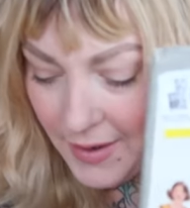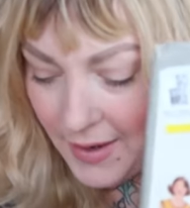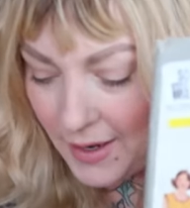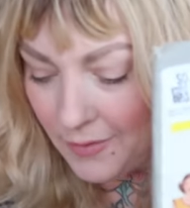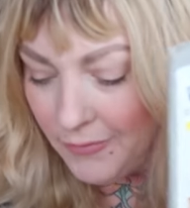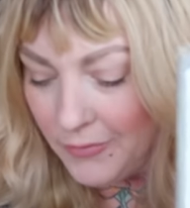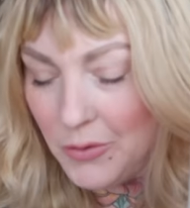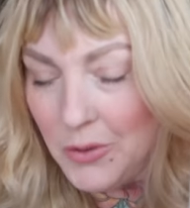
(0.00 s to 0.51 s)

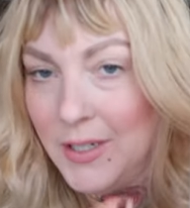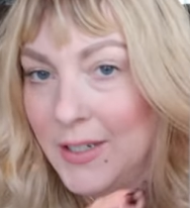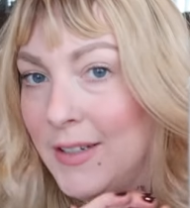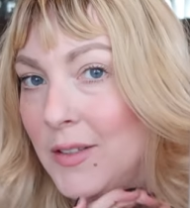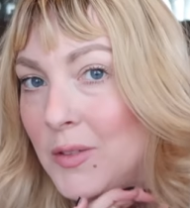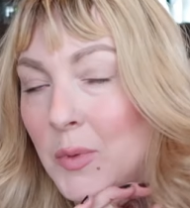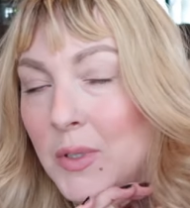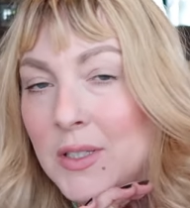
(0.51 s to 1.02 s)
have for it
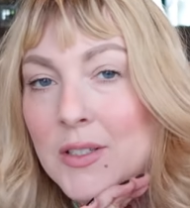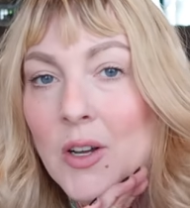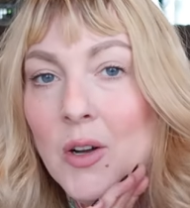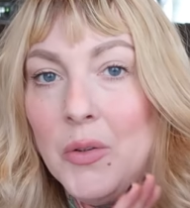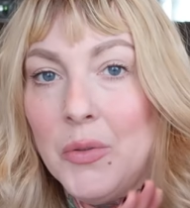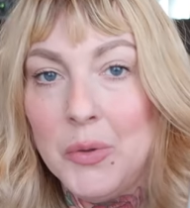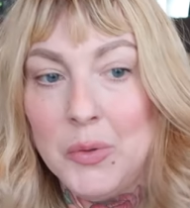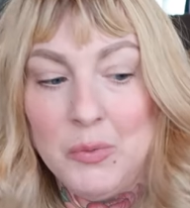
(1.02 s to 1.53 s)
is what's
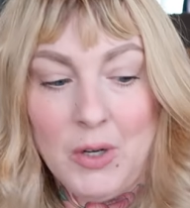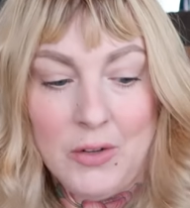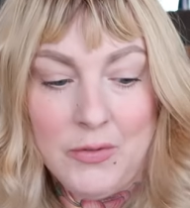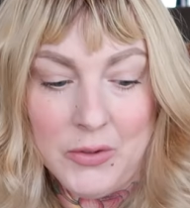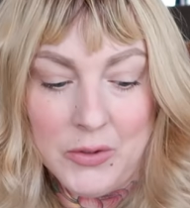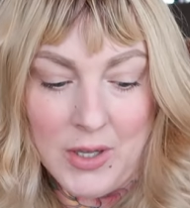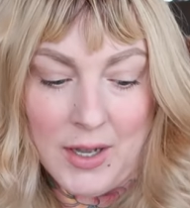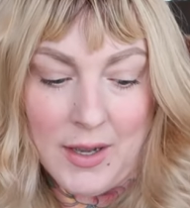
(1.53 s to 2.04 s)
called the
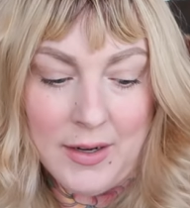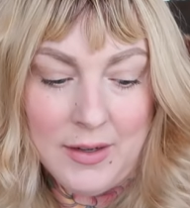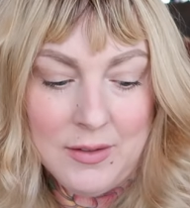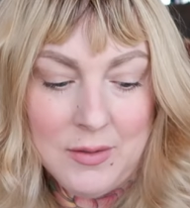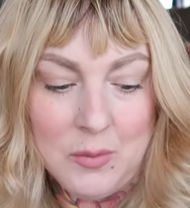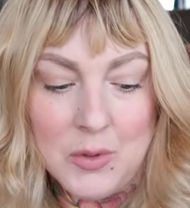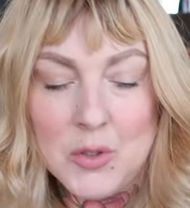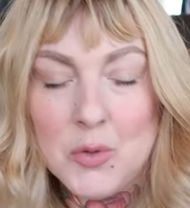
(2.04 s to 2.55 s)
ruffle guide,
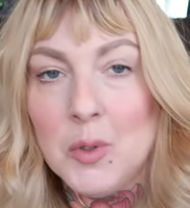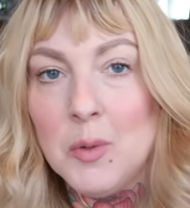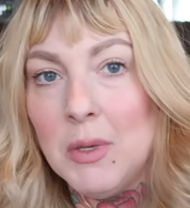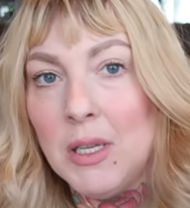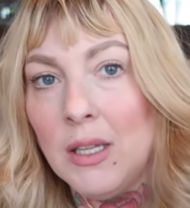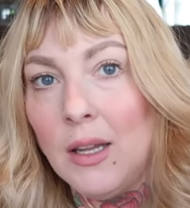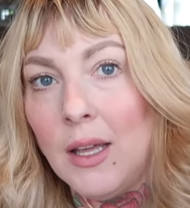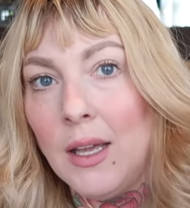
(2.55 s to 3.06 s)
which would
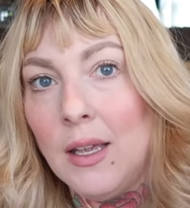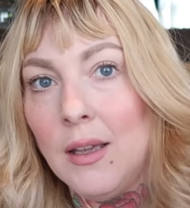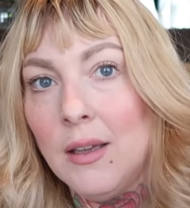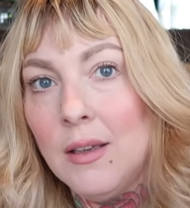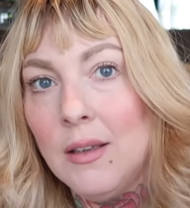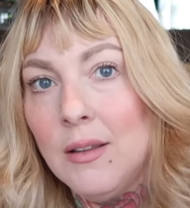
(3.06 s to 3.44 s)
be like,